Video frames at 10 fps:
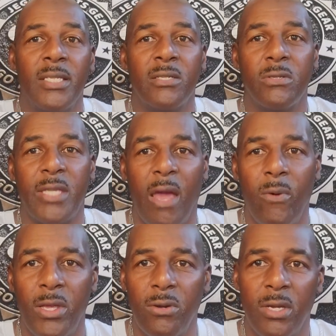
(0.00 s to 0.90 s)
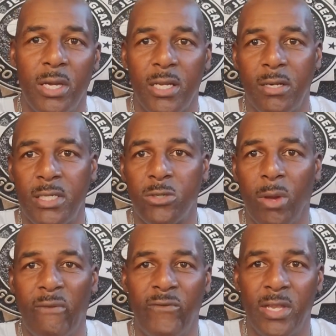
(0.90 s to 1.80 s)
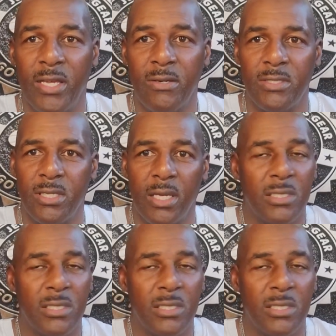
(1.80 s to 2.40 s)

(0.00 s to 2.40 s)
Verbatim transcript: So that way you can get all these great videos